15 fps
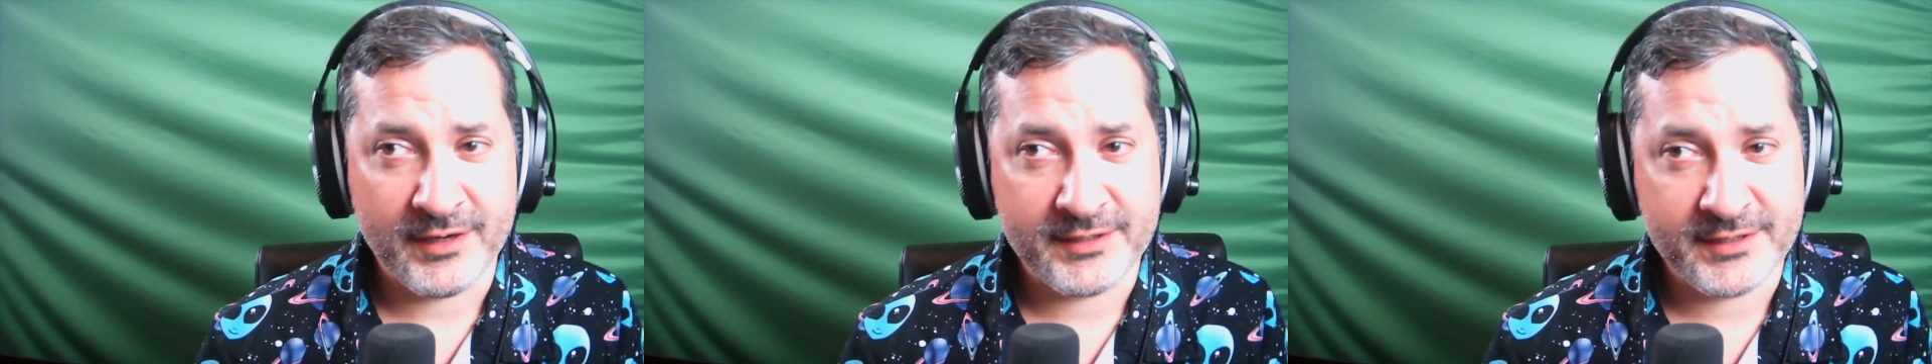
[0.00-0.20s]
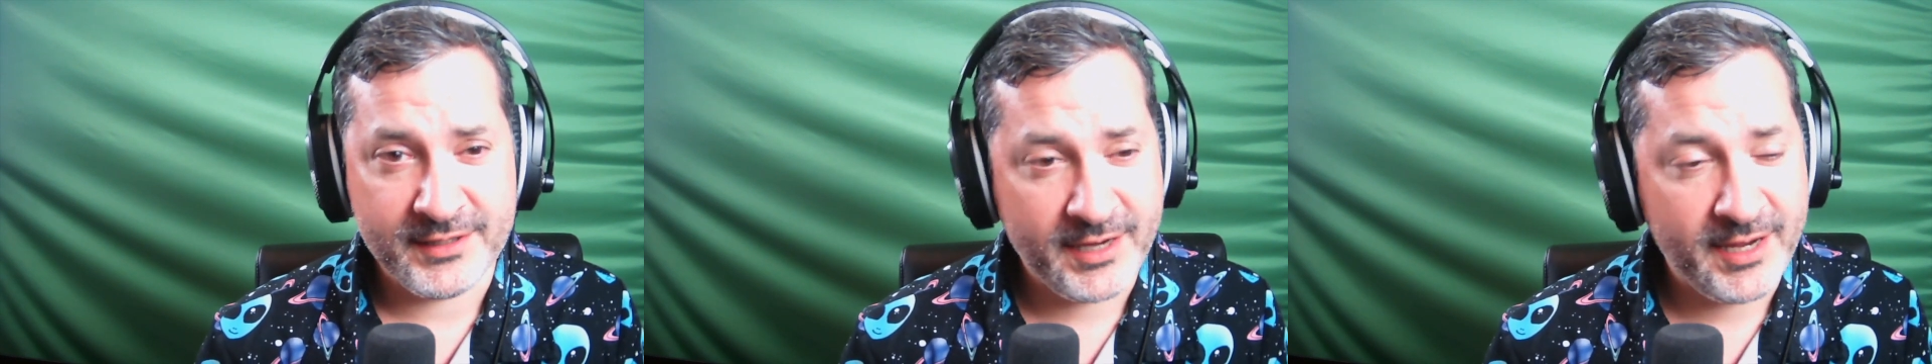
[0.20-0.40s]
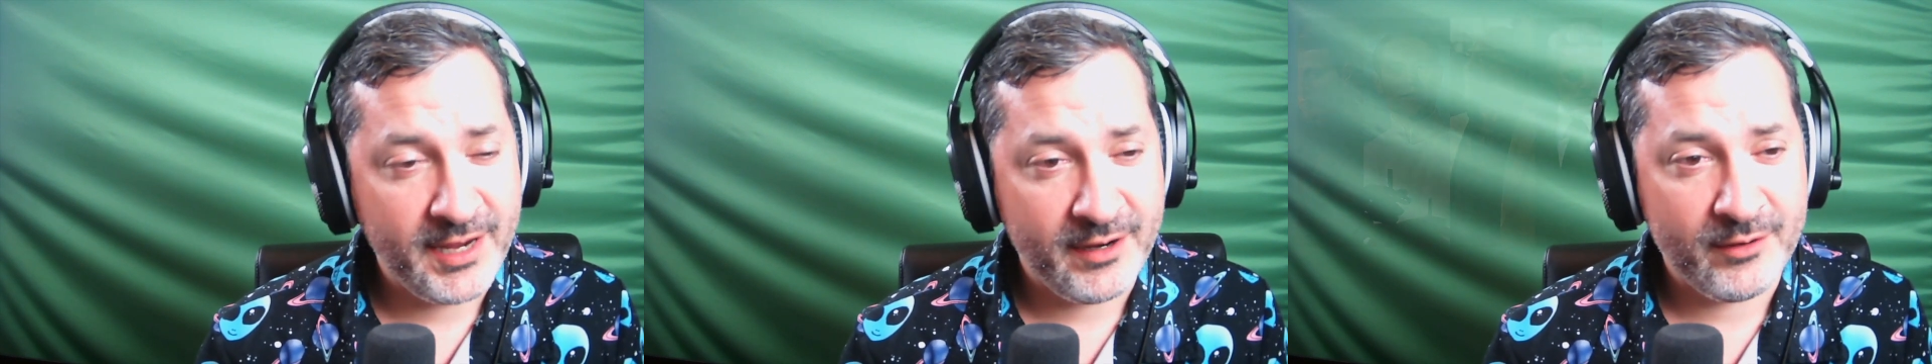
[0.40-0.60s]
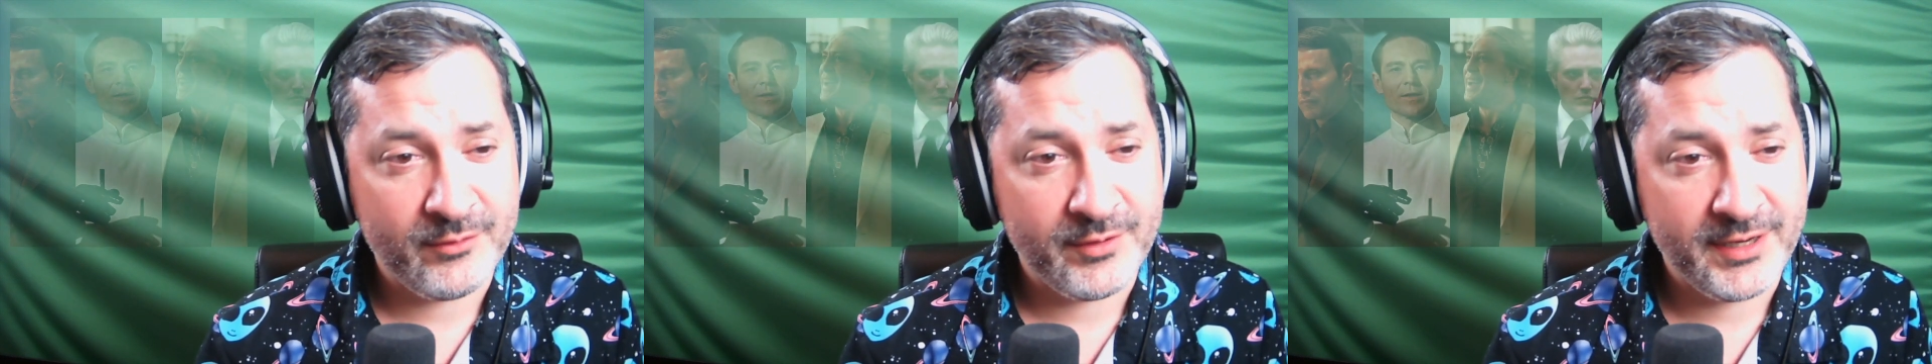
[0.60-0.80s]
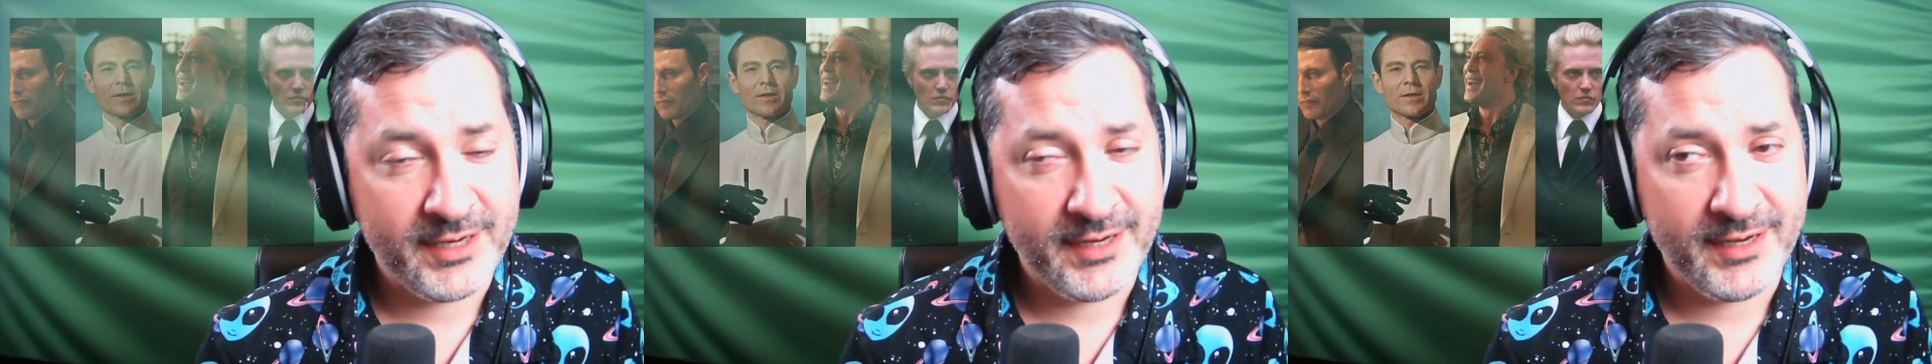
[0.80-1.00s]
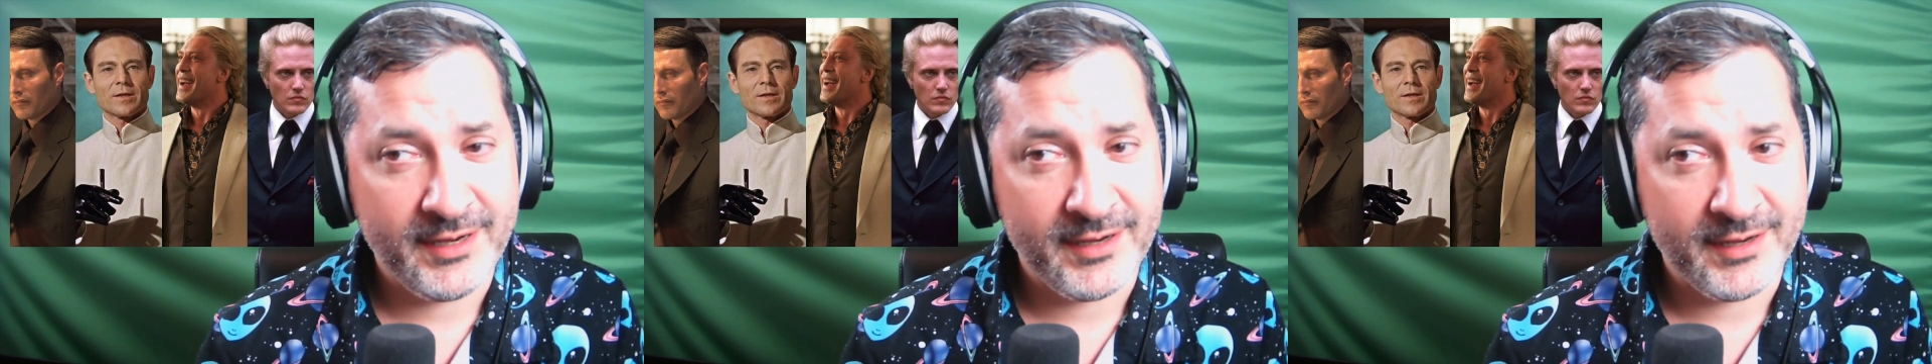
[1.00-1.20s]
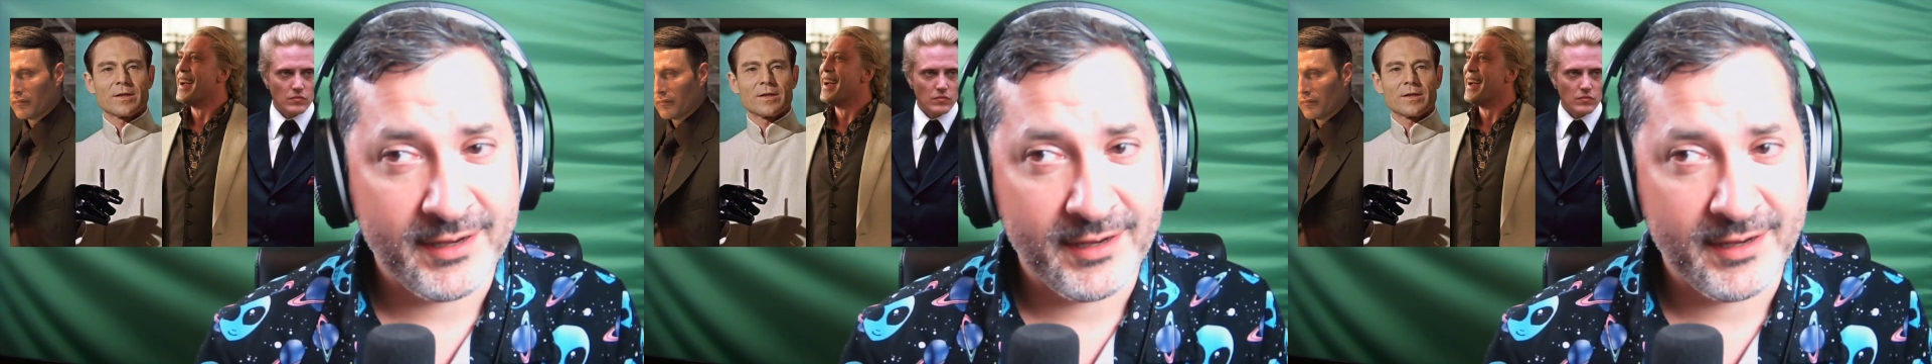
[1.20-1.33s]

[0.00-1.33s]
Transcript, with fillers: scary